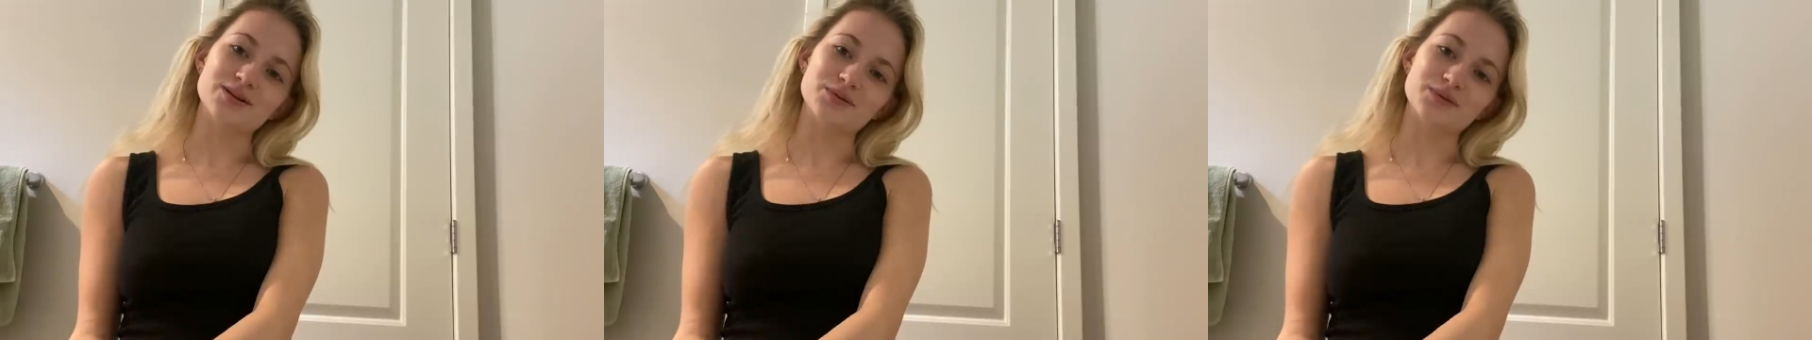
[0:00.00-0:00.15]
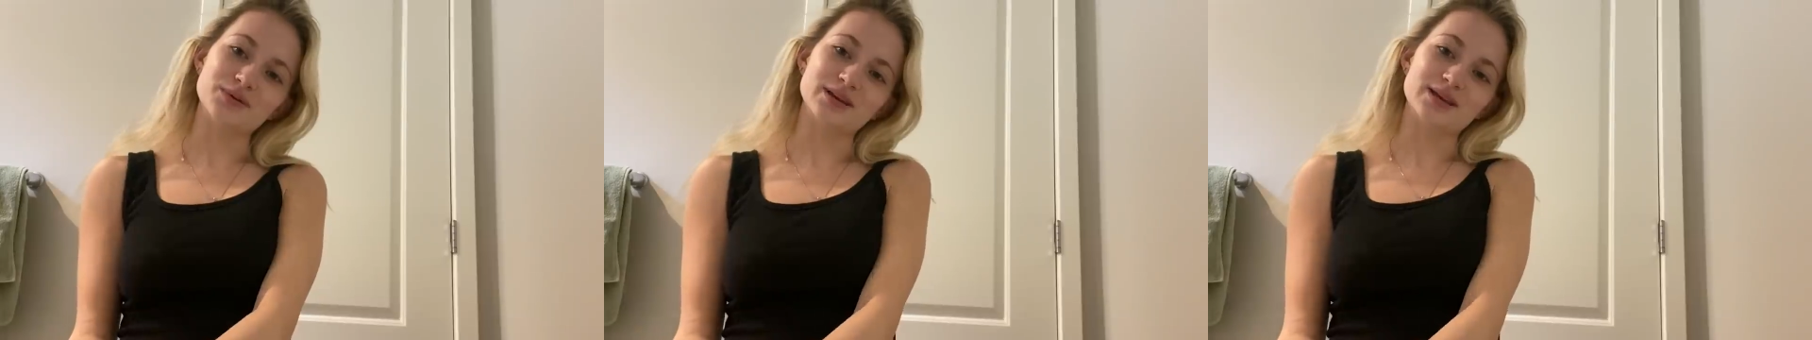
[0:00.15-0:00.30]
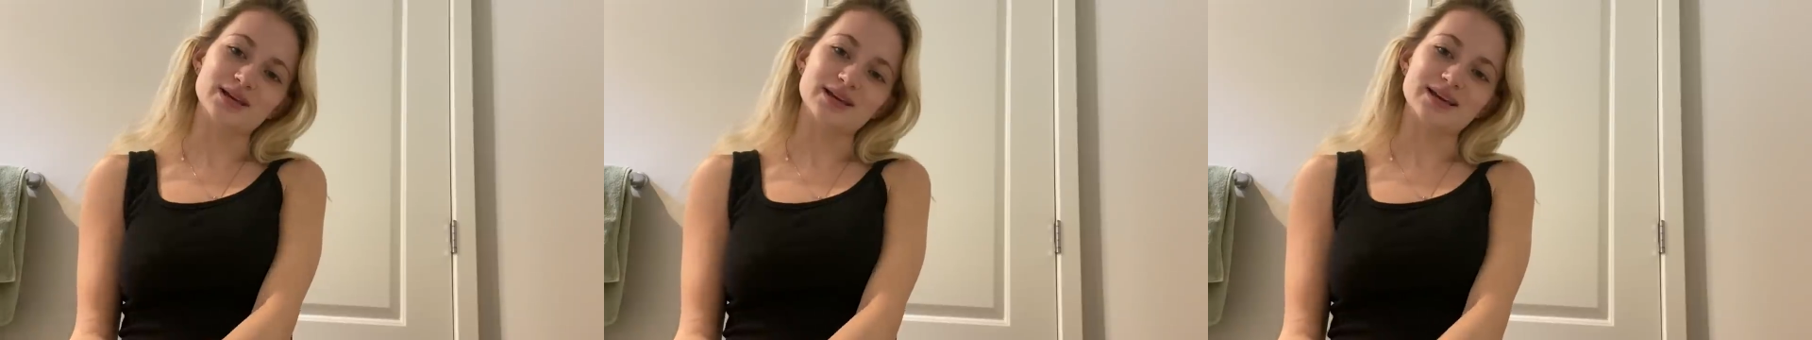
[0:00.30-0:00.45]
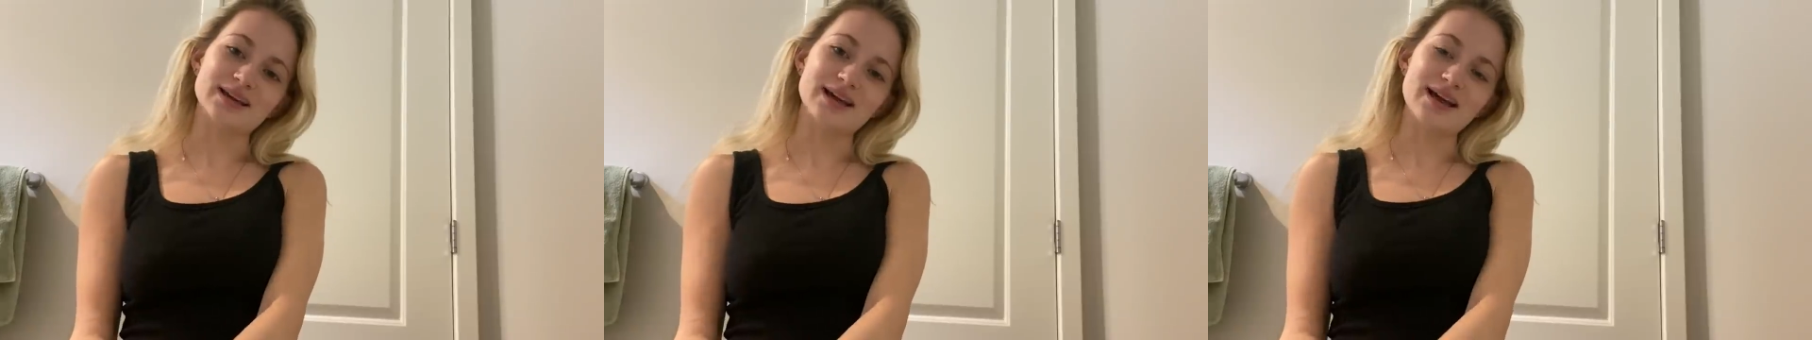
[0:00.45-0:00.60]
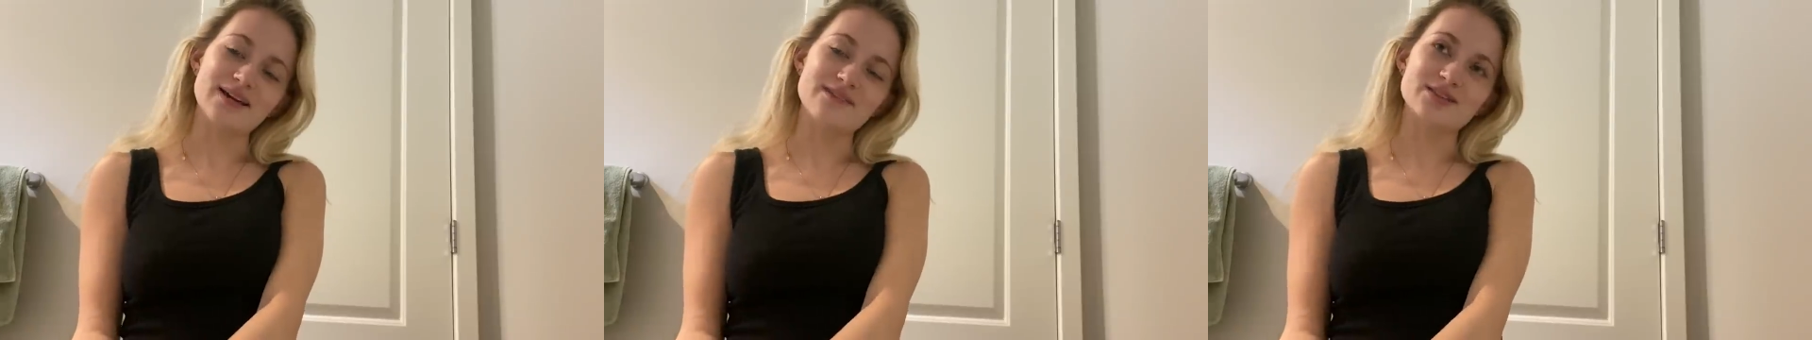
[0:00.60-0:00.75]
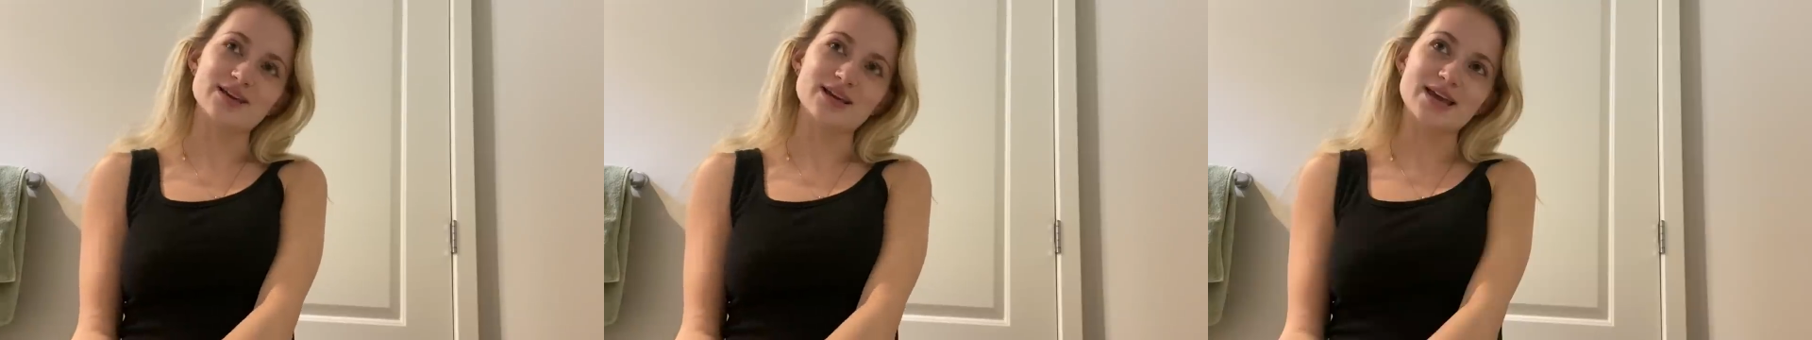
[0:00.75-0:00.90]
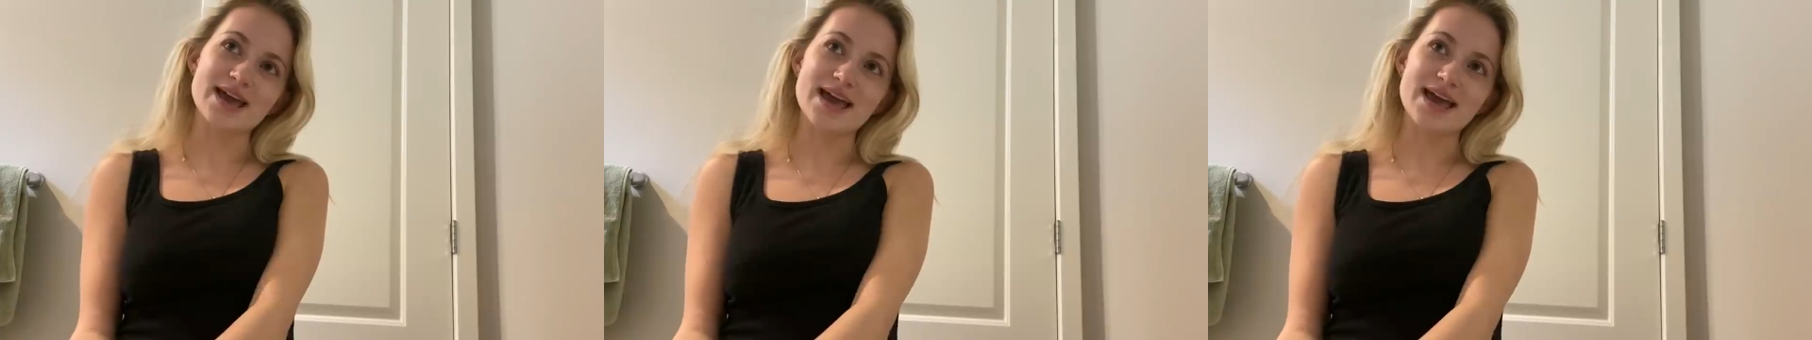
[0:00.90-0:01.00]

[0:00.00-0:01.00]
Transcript: don't really have the